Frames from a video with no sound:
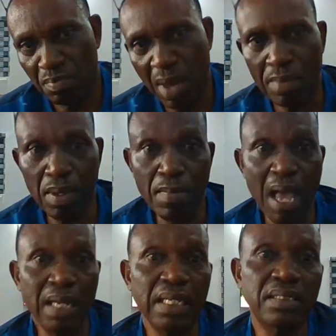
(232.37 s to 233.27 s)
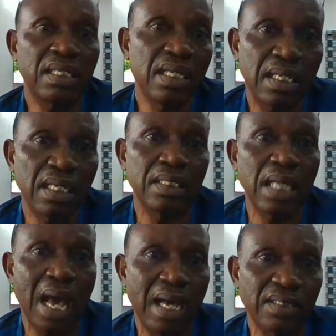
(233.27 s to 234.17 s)
may be merely thinking
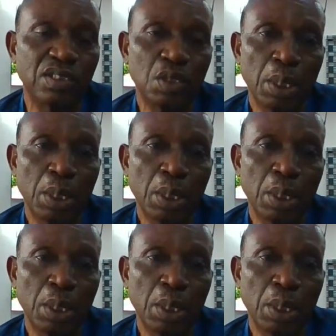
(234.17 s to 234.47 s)
that